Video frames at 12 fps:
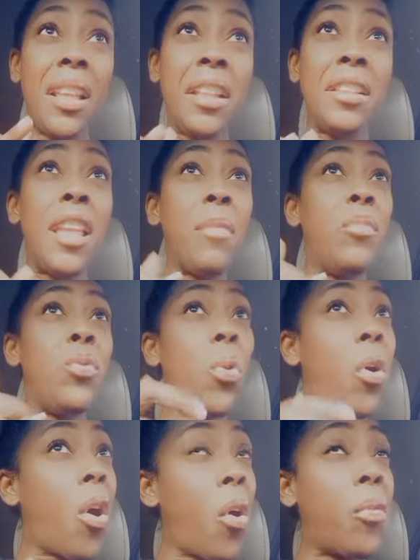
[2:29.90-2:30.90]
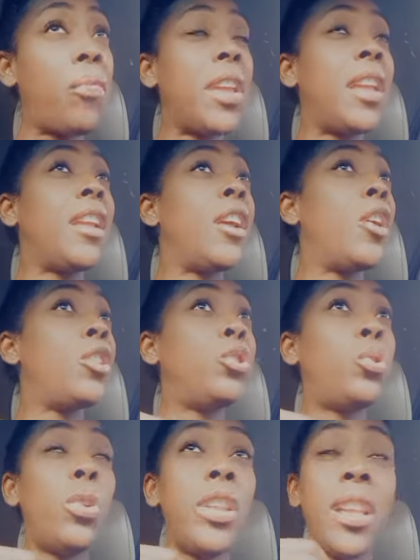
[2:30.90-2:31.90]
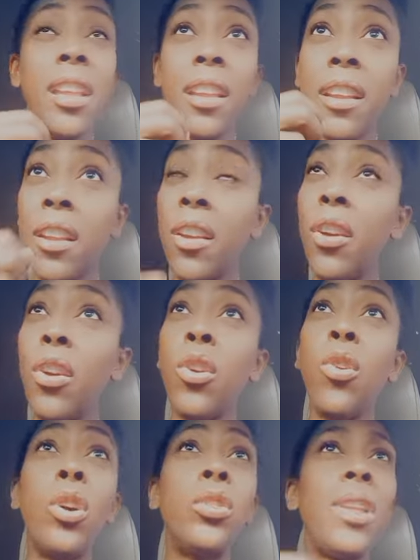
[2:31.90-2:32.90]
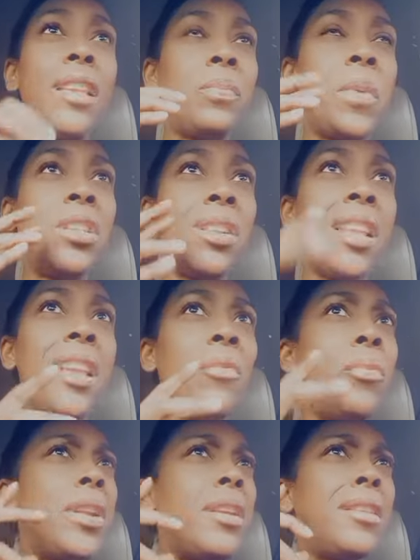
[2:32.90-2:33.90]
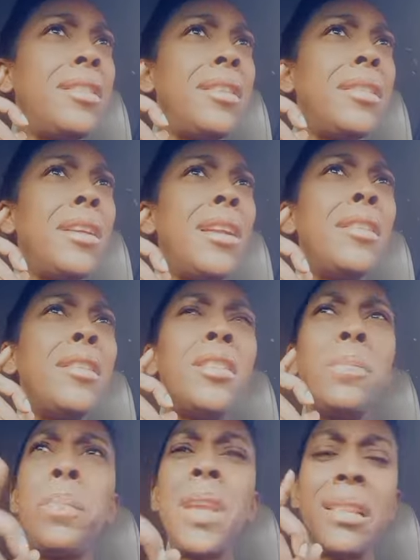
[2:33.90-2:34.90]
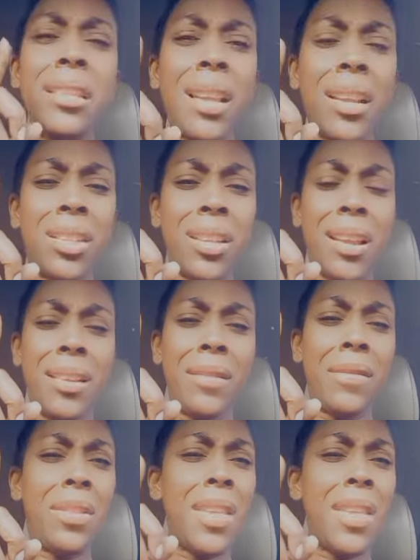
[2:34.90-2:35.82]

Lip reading: Them know how they do they good, especially with the speed section.